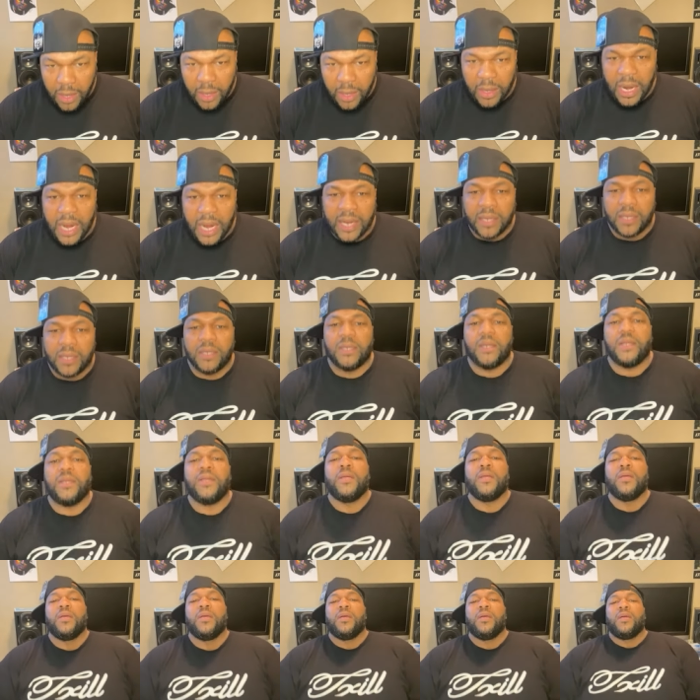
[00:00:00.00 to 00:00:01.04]
Like,
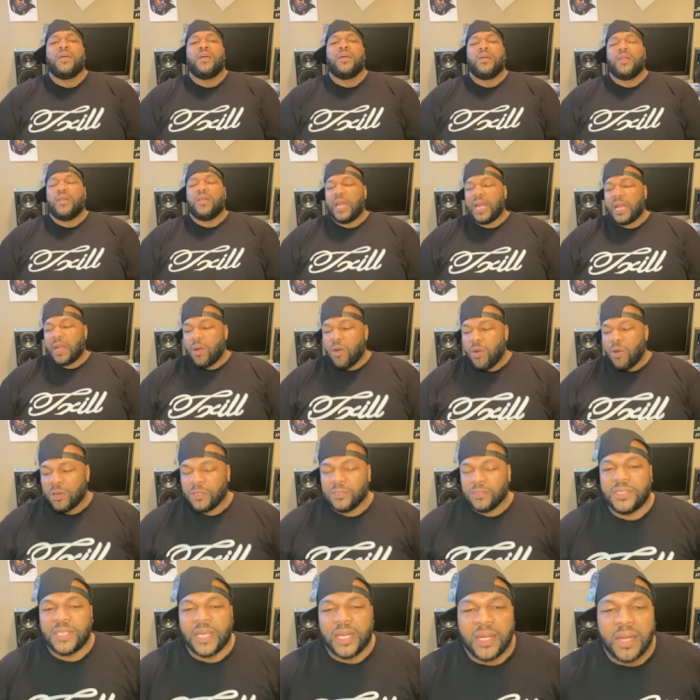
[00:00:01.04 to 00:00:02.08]
like
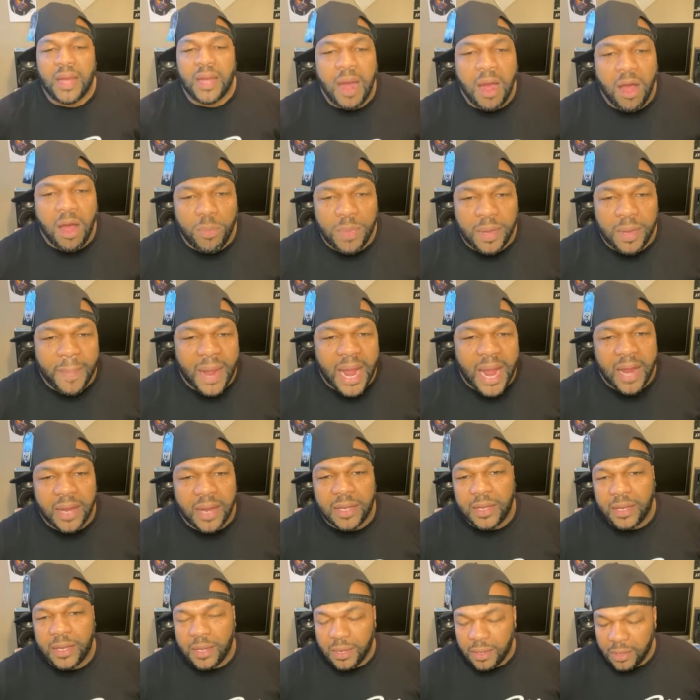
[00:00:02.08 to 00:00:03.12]
Arnold say, I'll be back.
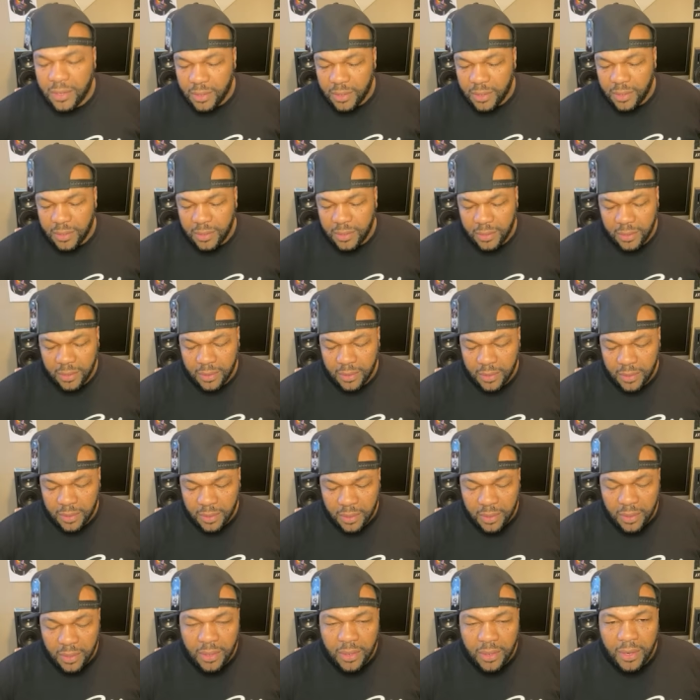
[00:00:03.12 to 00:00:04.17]

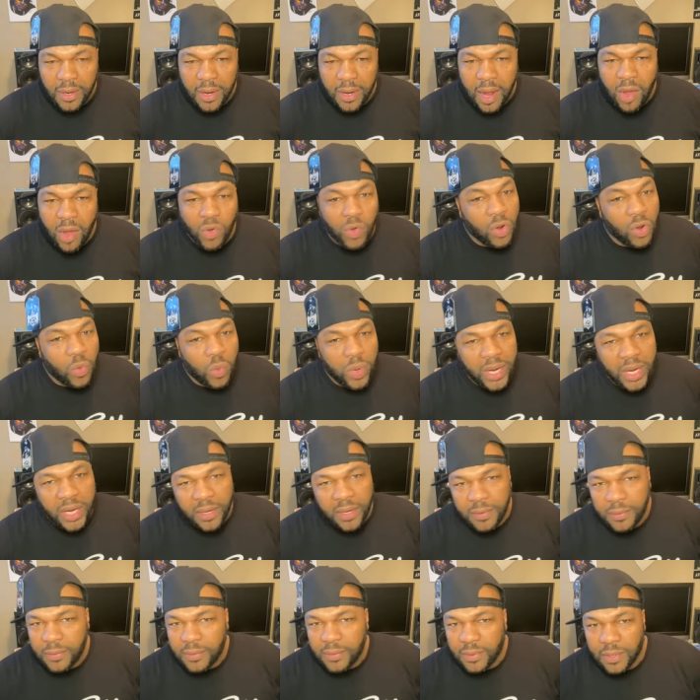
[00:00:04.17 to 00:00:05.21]
I don't know when,
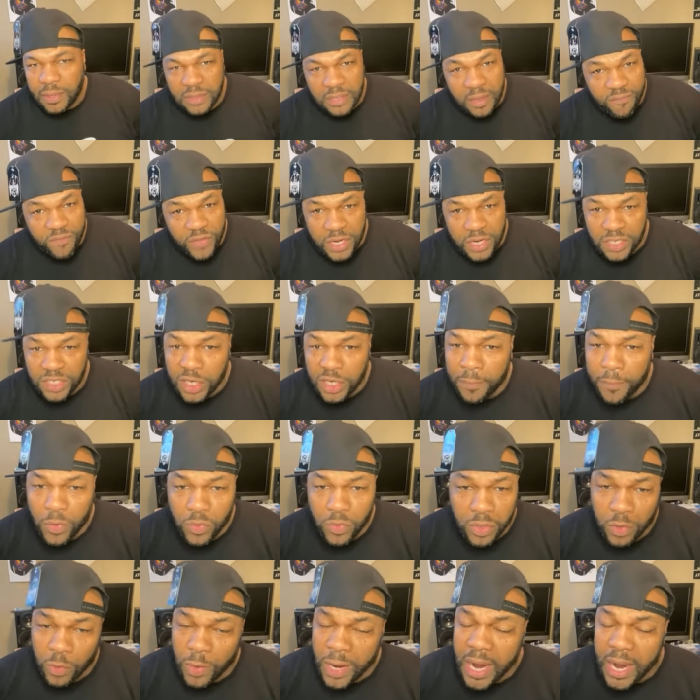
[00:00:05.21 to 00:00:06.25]
cause I'm finna jump on
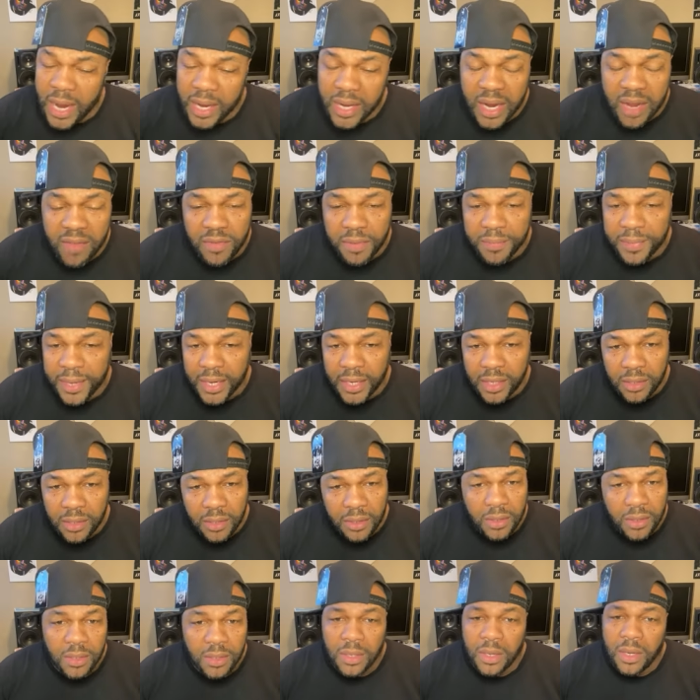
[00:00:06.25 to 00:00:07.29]
the grind heavy, man.
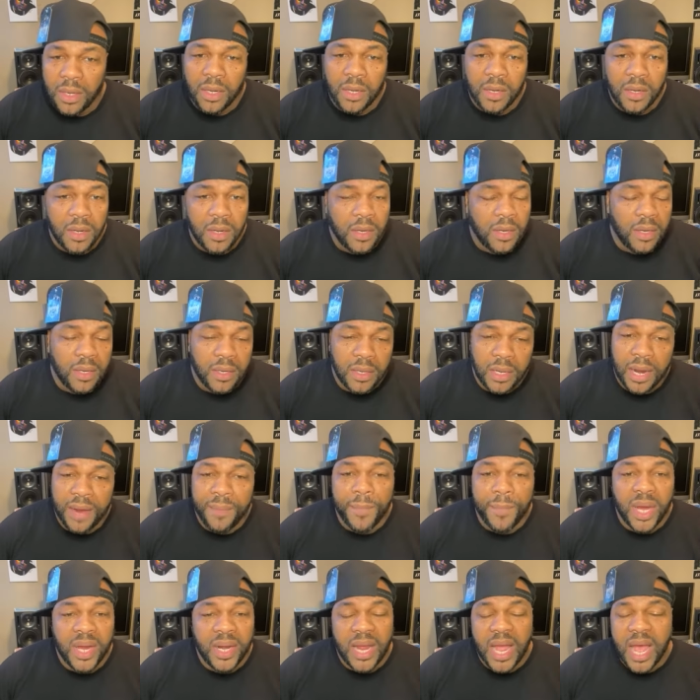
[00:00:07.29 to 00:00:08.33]
That
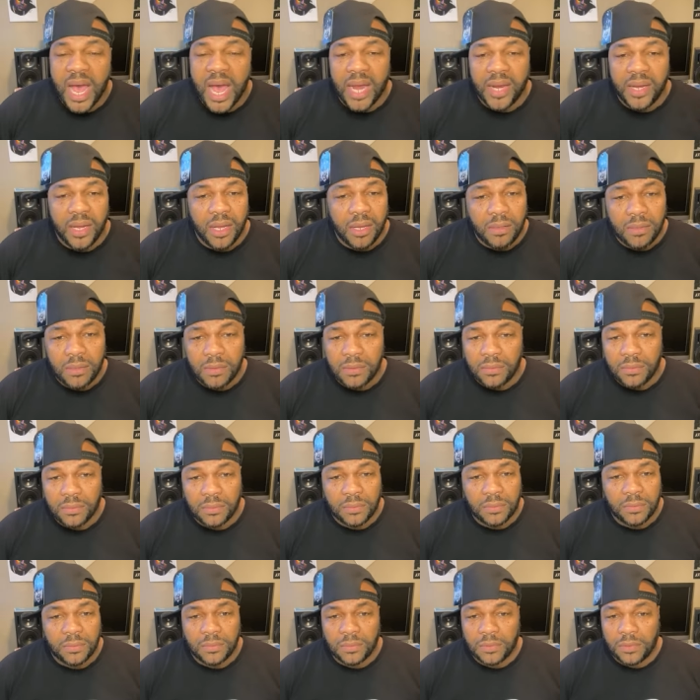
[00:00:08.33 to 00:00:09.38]
money out there.
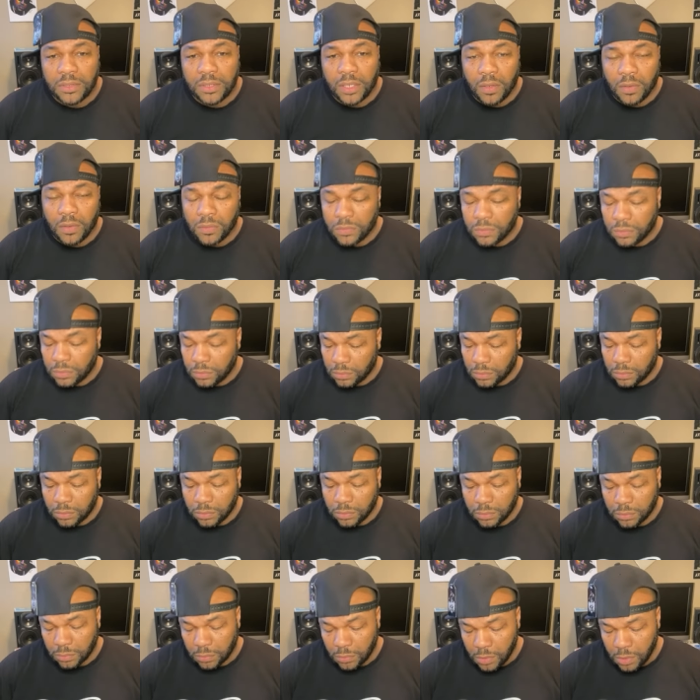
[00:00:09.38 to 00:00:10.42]
So,
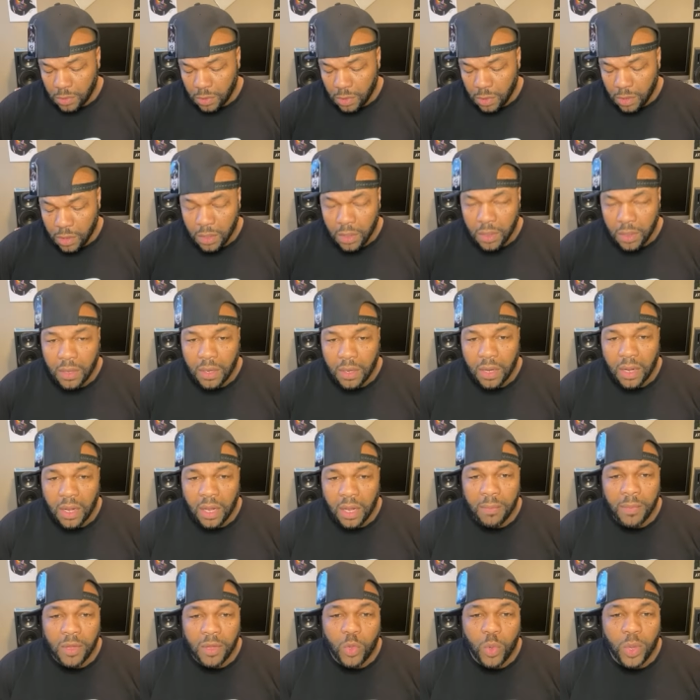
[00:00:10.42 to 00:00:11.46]

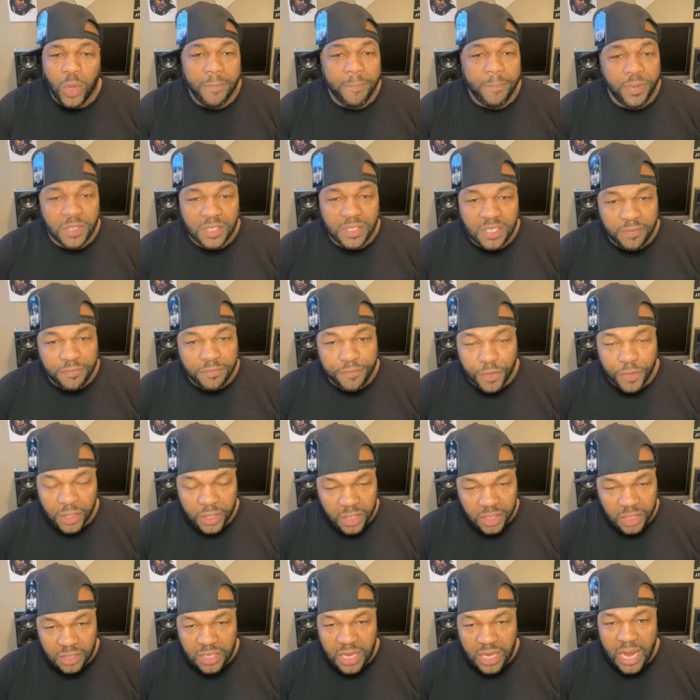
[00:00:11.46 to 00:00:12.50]
I'ma quit pussyfooting
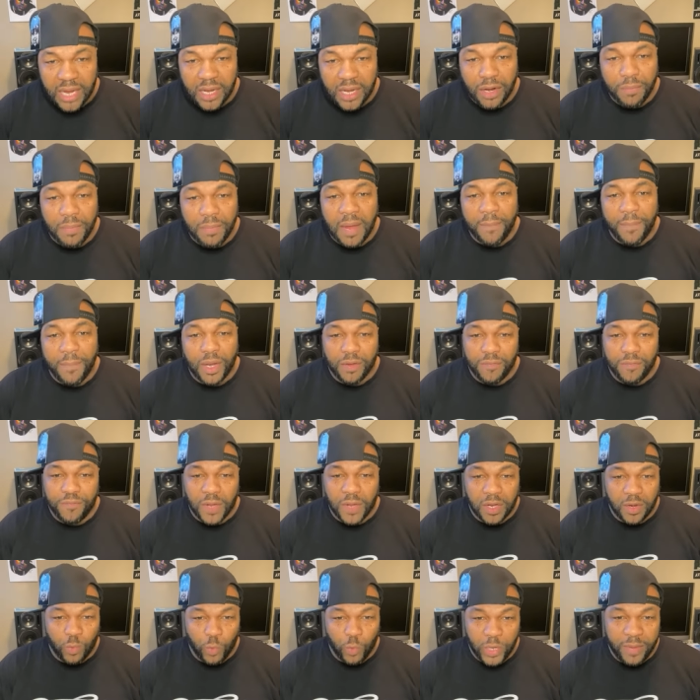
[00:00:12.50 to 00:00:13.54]
and tighten up my
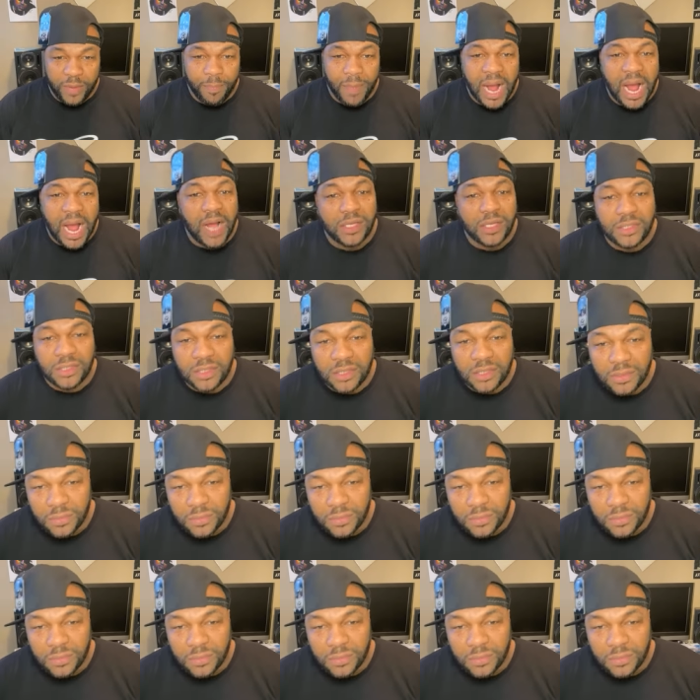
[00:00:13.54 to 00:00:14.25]
motherfucking Reeboks.